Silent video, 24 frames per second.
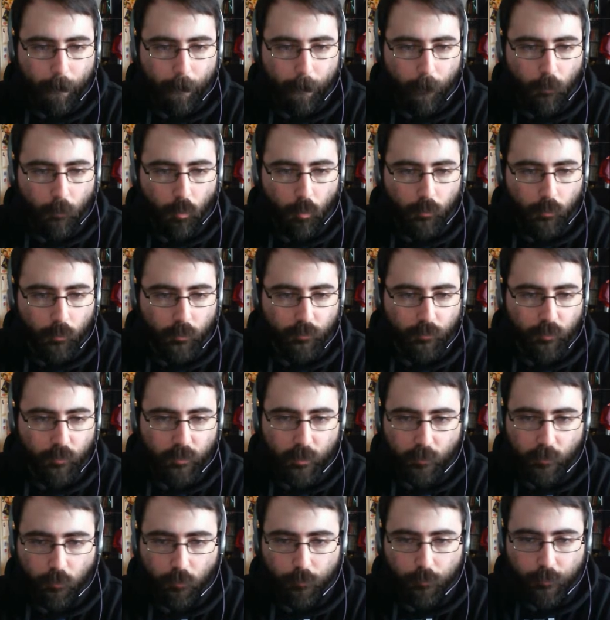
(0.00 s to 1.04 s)
Oh, get the
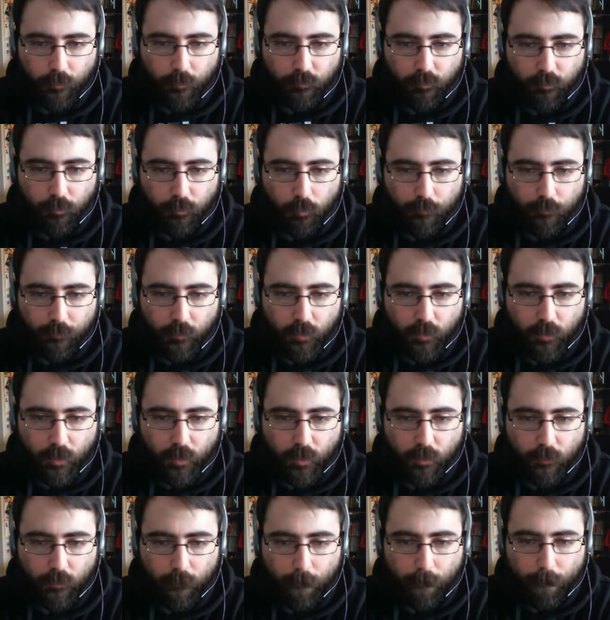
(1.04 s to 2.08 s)
yellow in there too if I
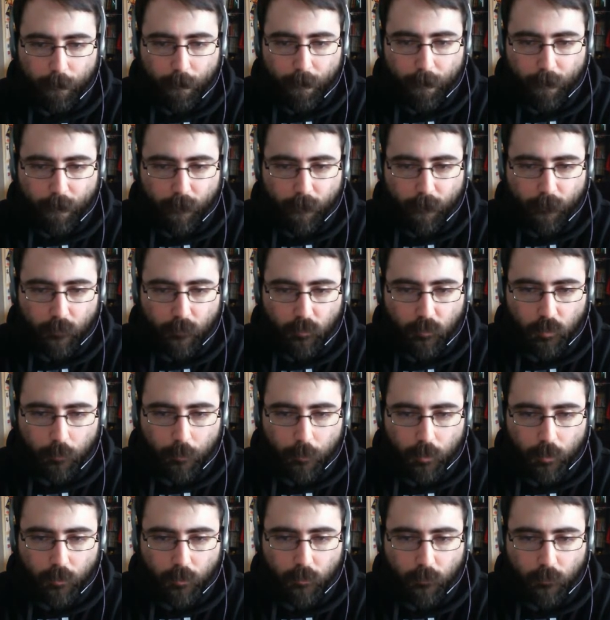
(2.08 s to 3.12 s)
can. Come
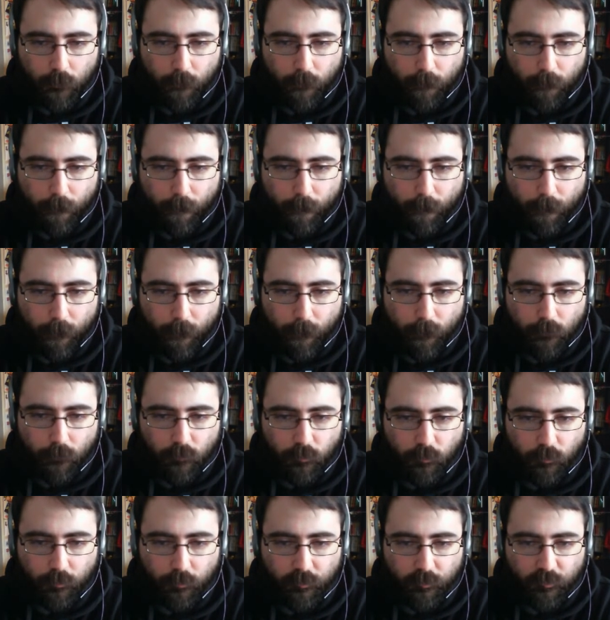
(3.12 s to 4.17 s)
on. It's
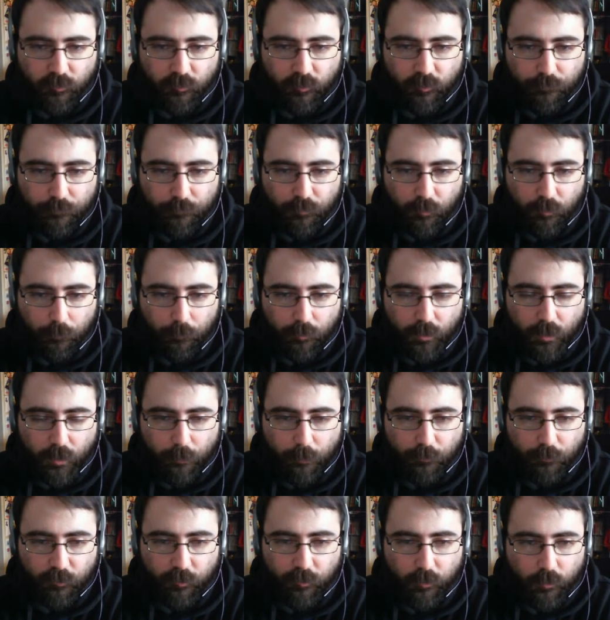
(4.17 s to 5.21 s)
a little stiff
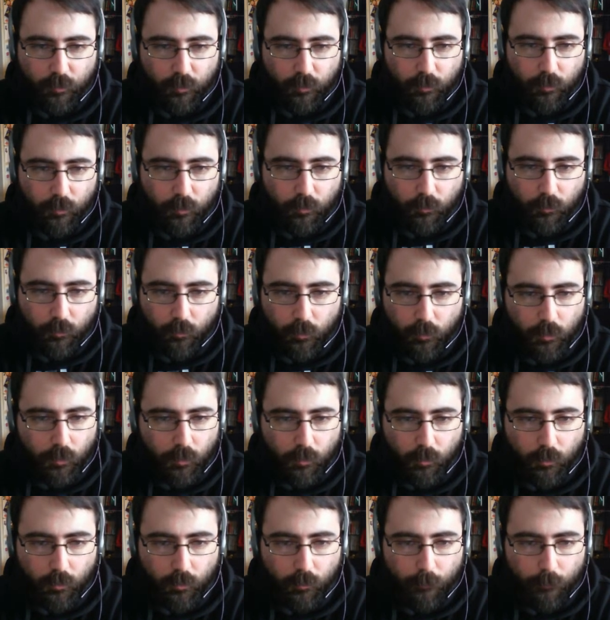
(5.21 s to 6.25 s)
sometimes.
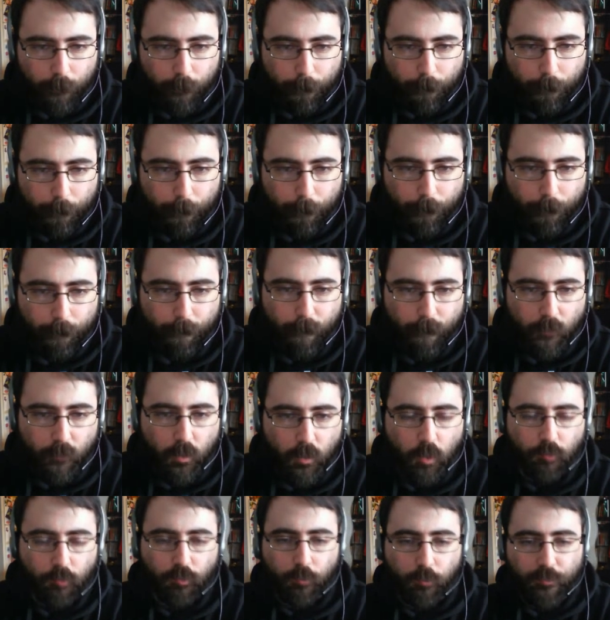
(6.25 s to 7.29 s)
So
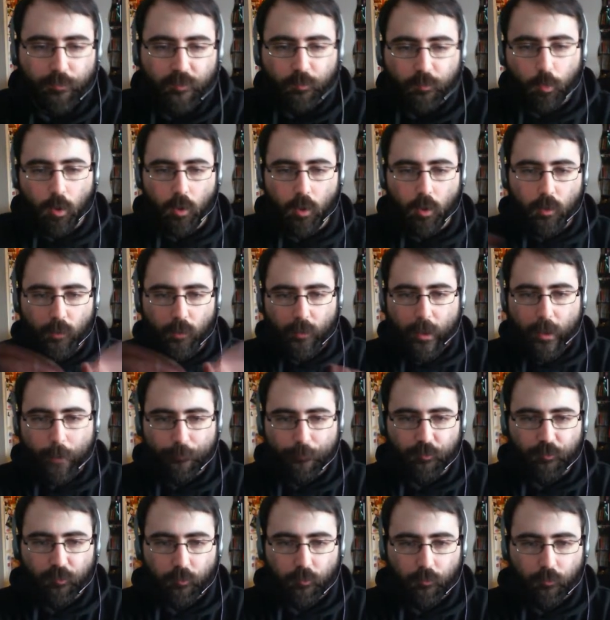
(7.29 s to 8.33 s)
these will all
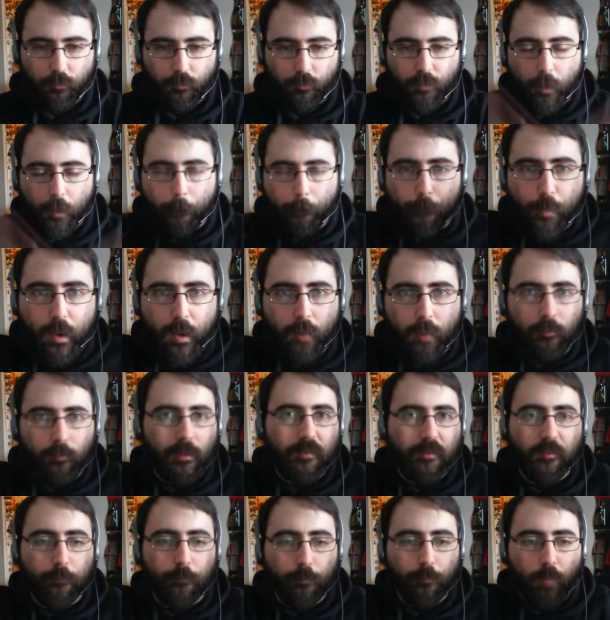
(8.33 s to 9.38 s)
collapse. And there, bam!
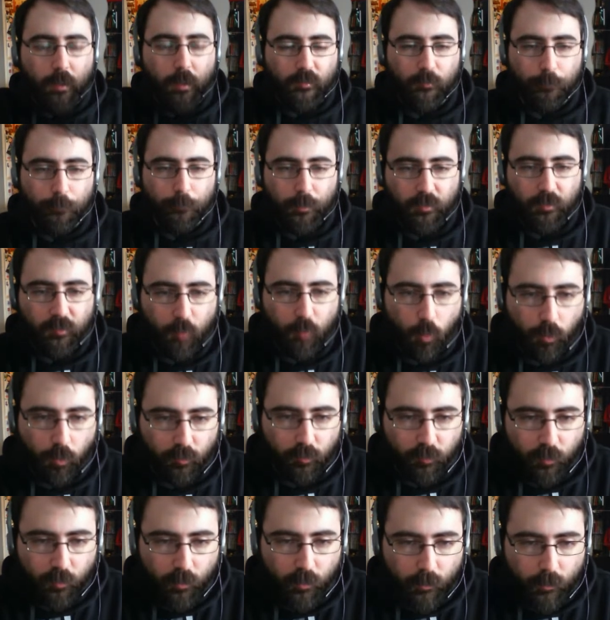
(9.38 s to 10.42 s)
Lots of big
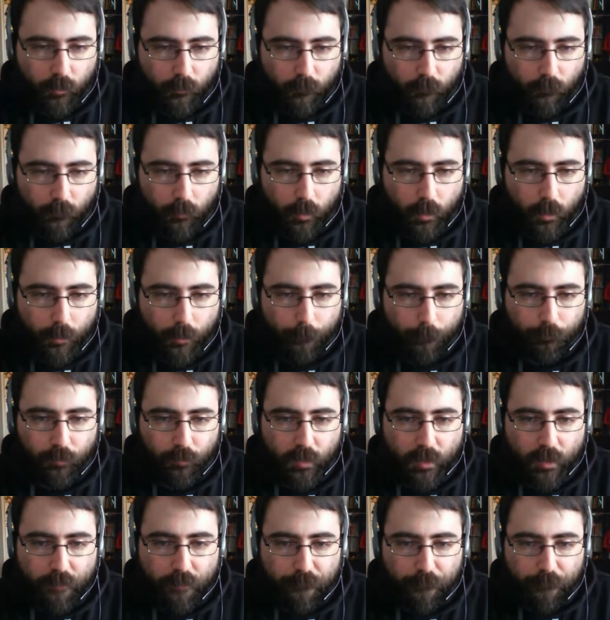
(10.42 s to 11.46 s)
scores.
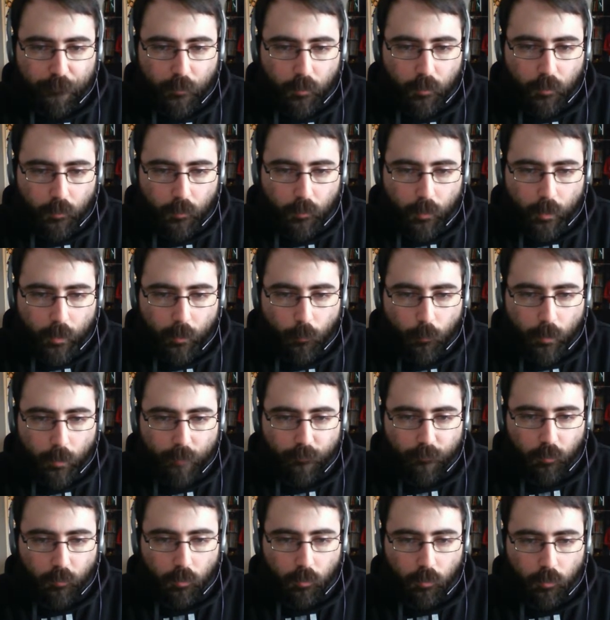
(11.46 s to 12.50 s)
If,
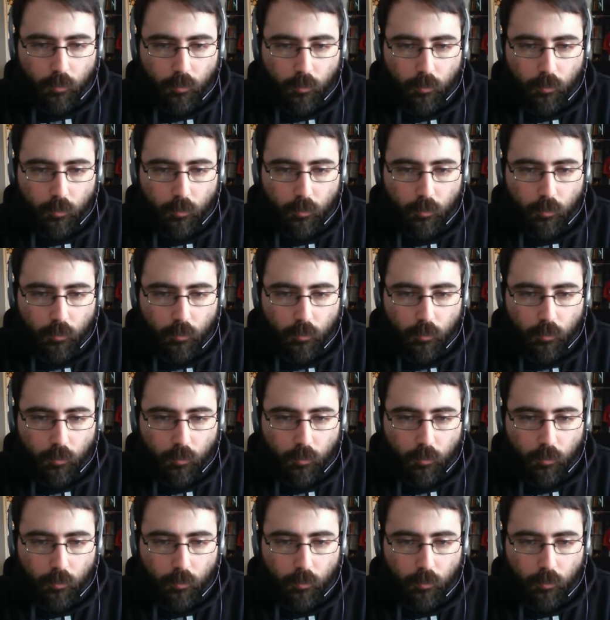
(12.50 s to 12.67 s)
however,